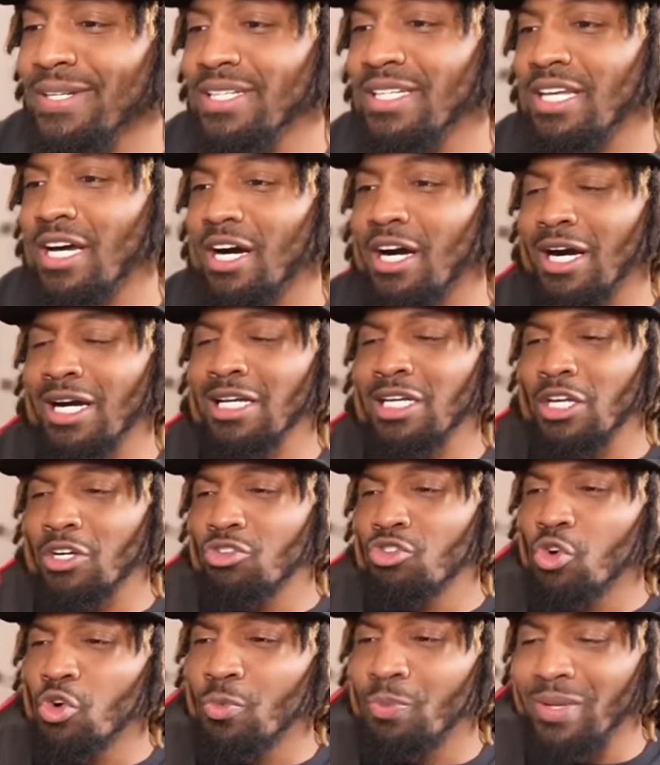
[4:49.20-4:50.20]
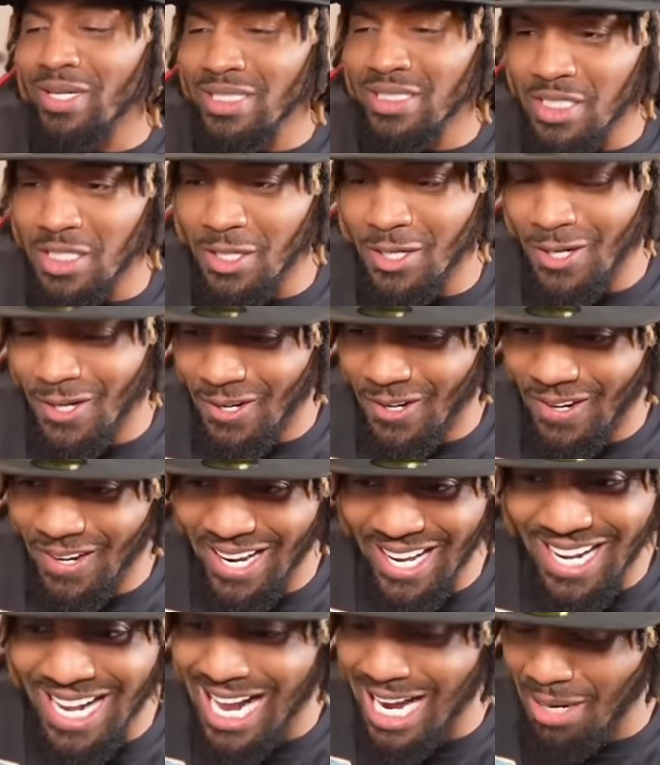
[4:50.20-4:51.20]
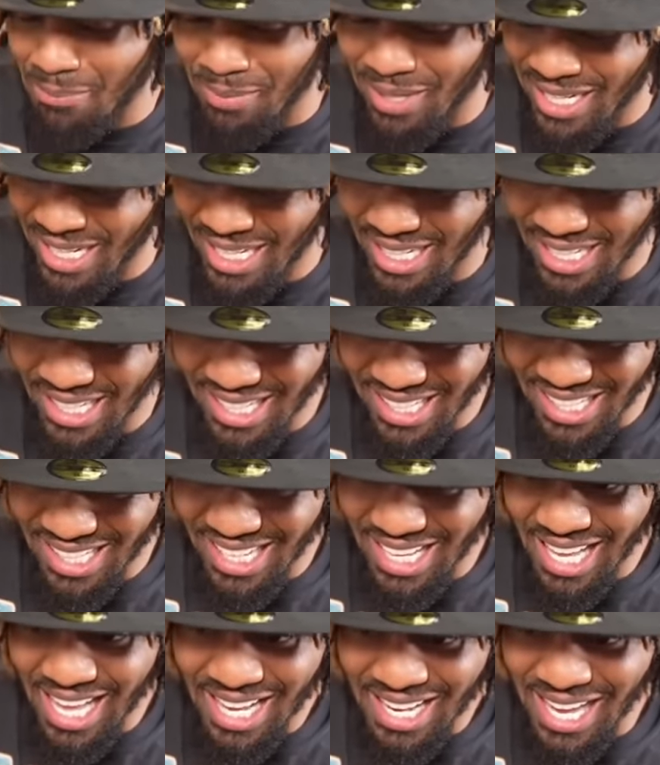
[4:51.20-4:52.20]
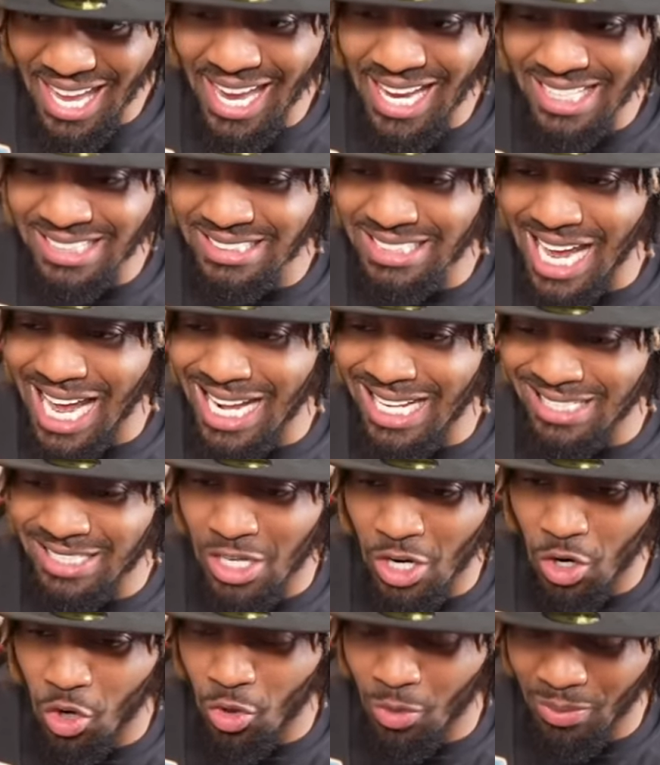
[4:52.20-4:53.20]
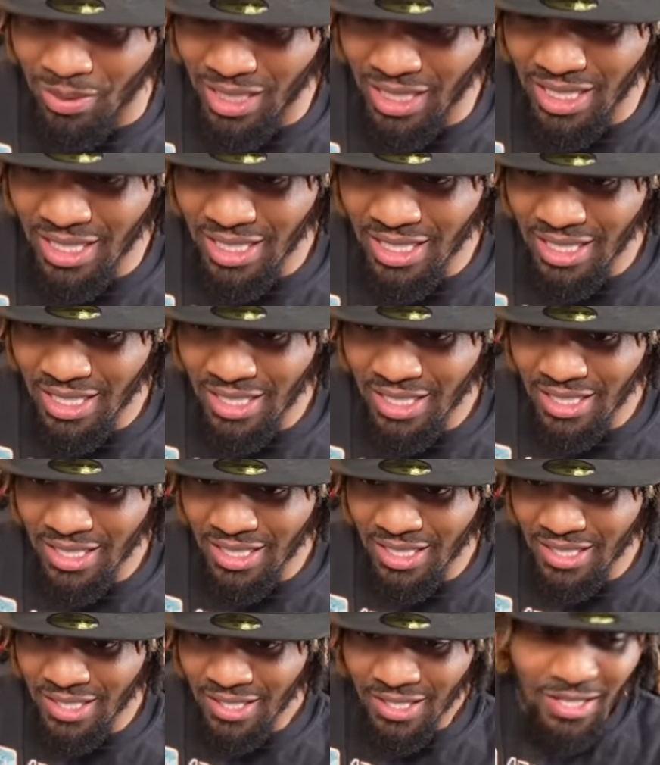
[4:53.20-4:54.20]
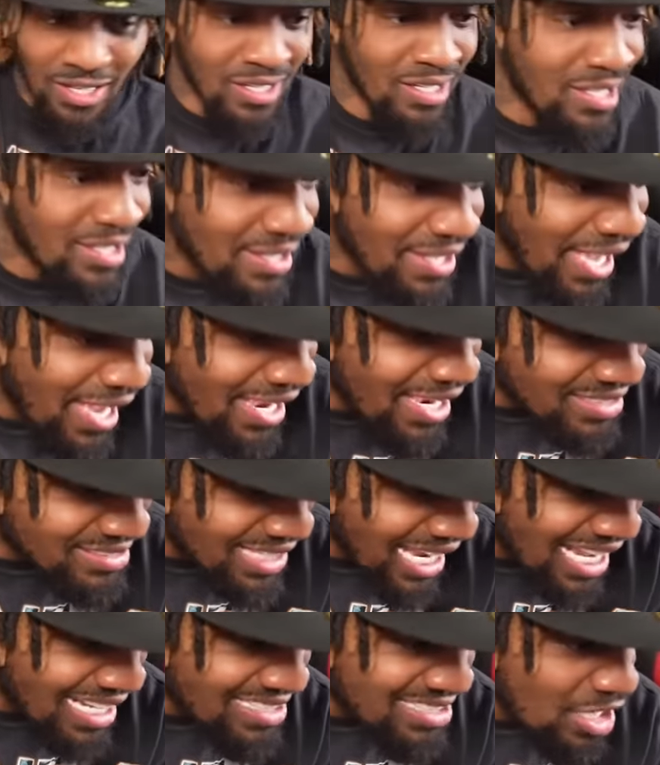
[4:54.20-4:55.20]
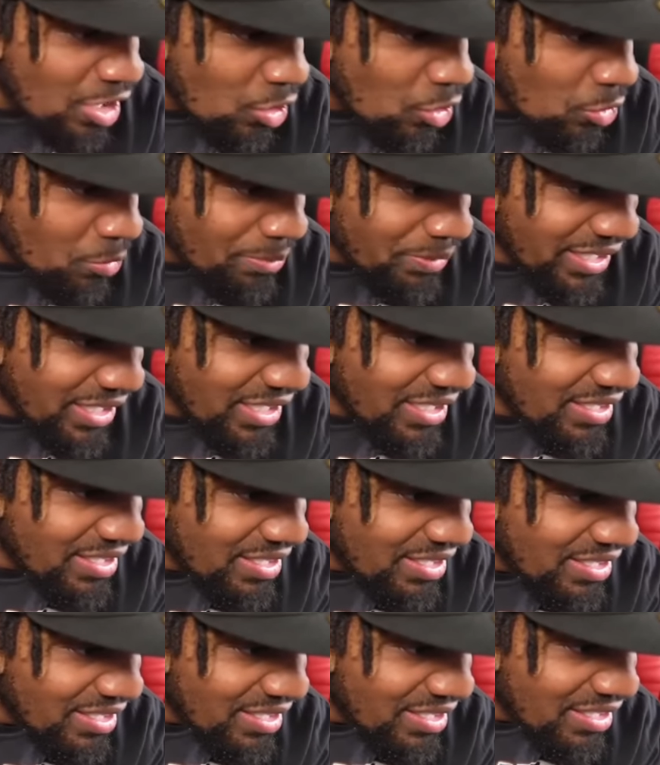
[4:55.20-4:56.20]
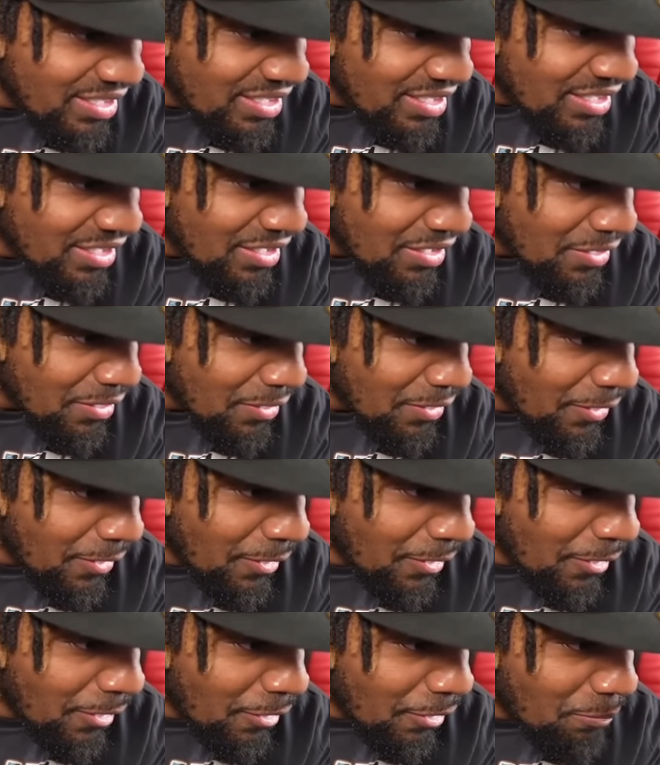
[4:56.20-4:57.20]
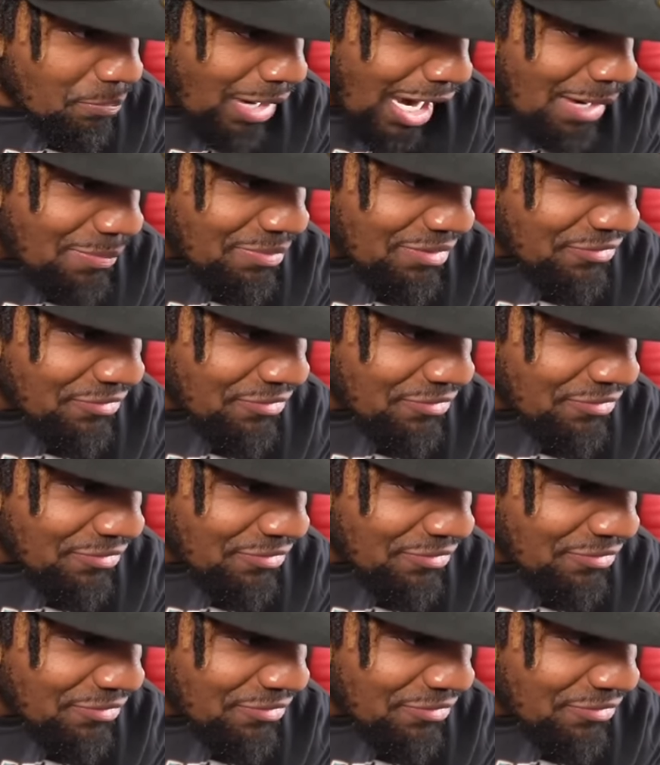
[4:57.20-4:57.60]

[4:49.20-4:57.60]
the other group is uh, it gotta be KSI Toby, KSI Toby, uh, probably